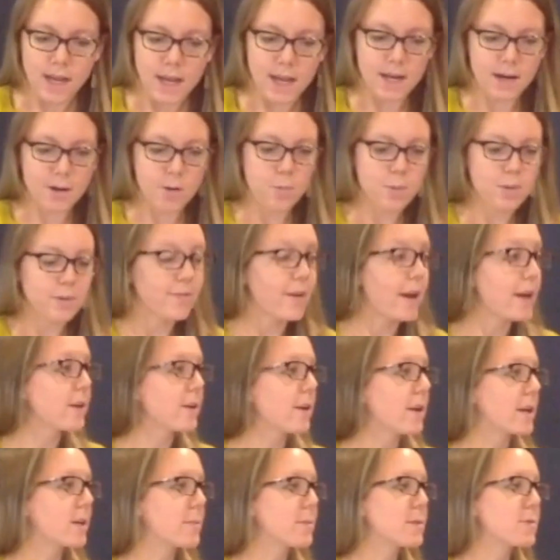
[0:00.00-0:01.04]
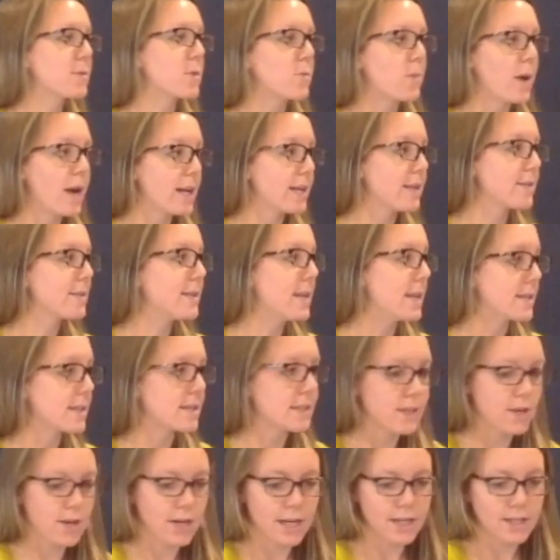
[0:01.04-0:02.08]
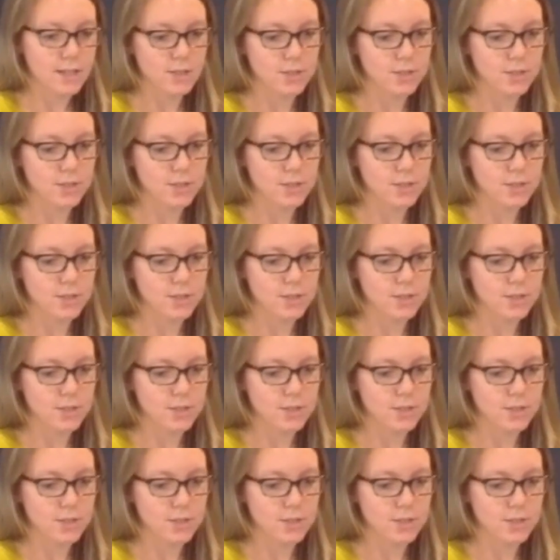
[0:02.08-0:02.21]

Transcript: and I'll provide arguments for why it is necessary